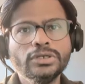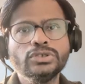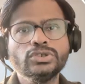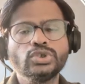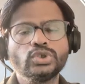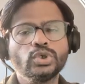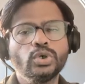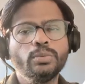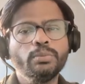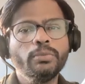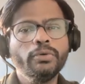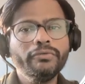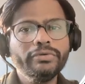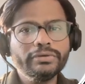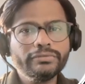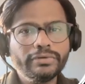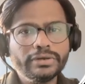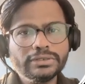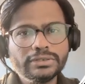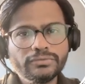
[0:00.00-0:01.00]
So
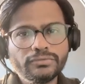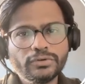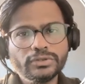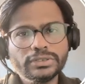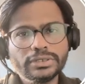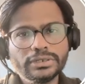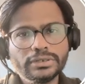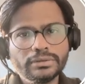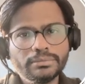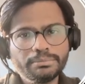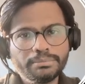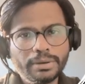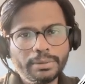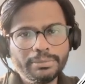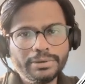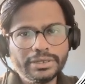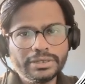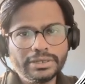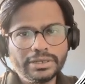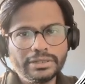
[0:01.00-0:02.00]
moving further, for the
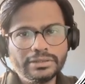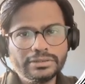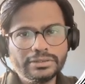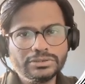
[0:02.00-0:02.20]
public